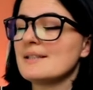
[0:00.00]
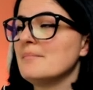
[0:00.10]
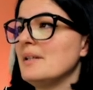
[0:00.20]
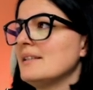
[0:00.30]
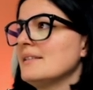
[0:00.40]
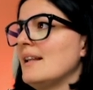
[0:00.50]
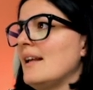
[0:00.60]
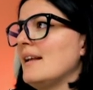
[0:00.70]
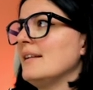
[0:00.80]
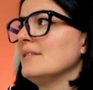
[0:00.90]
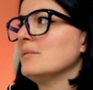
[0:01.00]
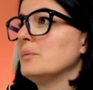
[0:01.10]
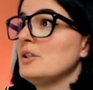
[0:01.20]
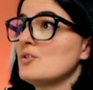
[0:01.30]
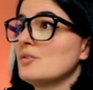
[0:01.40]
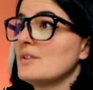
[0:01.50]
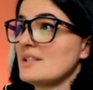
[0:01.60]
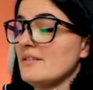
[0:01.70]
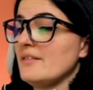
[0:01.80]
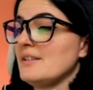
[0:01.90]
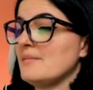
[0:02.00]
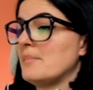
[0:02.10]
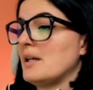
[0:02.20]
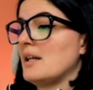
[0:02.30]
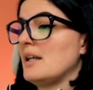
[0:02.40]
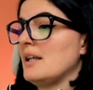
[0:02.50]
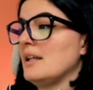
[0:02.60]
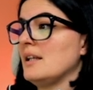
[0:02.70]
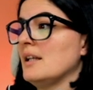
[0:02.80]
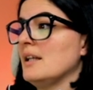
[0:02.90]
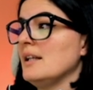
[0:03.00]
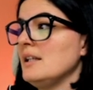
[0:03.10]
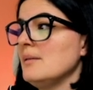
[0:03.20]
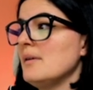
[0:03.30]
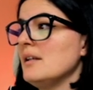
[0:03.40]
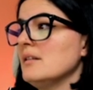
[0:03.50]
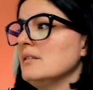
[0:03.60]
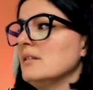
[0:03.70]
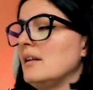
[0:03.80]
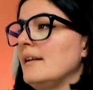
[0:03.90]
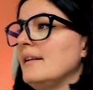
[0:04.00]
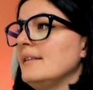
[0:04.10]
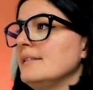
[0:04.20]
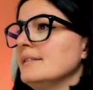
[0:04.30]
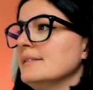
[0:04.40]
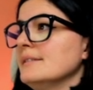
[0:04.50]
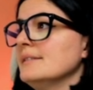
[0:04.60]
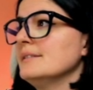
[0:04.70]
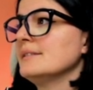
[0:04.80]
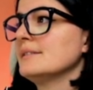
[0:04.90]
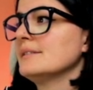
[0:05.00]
submitted and we should receive it by email and